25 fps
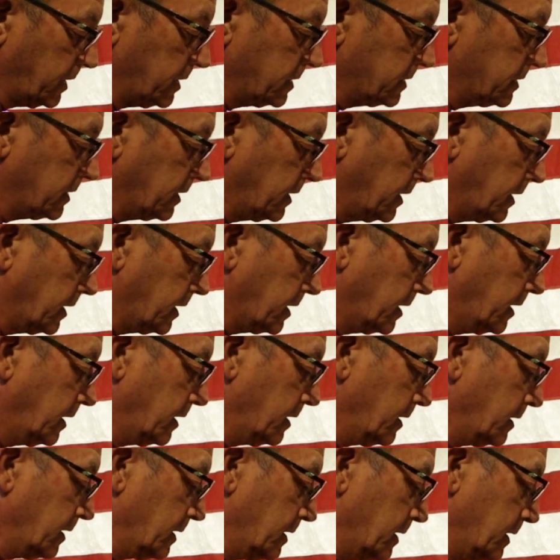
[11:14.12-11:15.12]
these in.
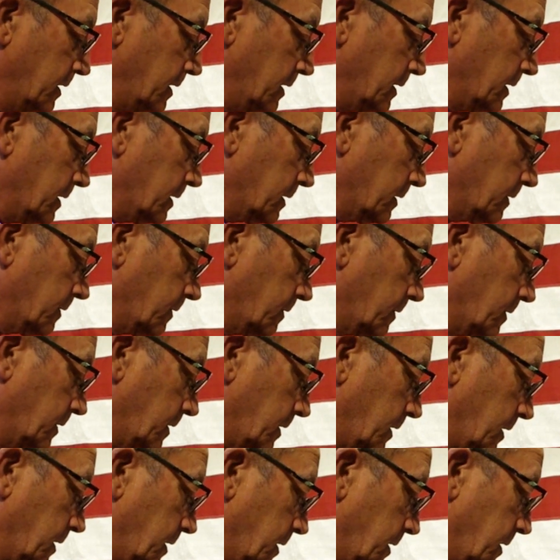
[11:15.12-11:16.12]

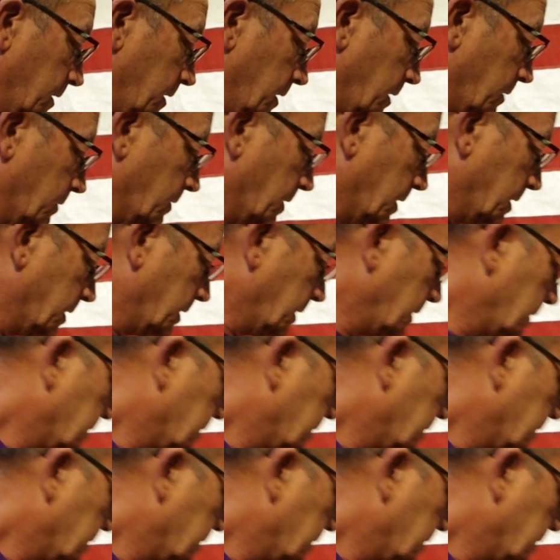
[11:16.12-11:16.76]
I run